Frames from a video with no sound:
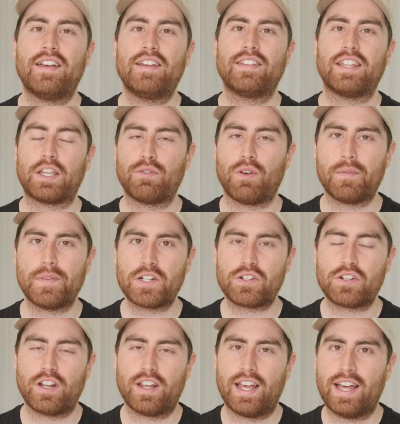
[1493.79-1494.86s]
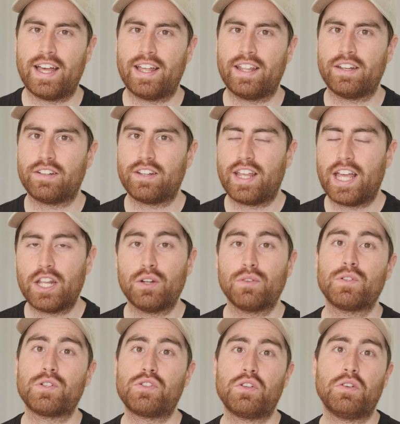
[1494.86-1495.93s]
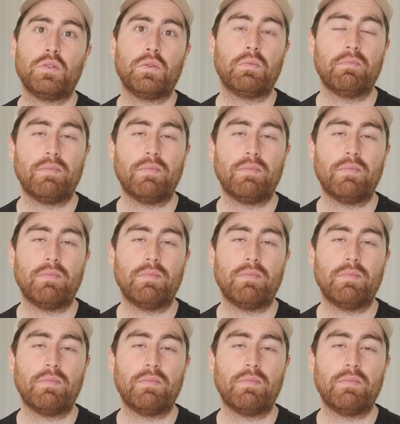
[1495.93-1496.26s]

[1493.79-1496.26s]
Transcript: thank you very much, and head over to